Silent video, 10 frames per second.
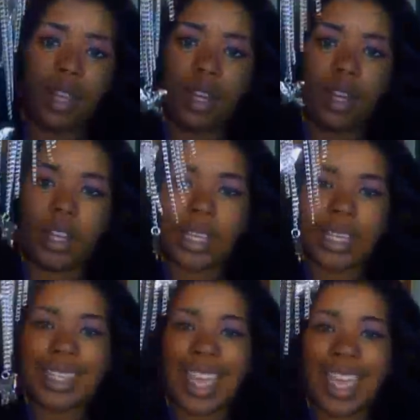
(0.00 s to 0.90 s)
they're
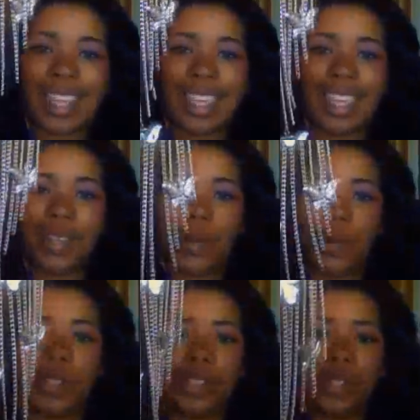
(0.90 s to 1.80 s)
long and dangly and of
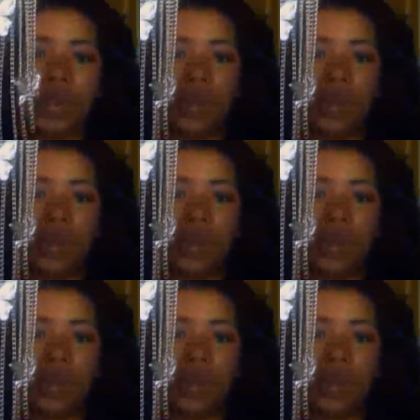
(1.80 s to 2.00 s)
course, you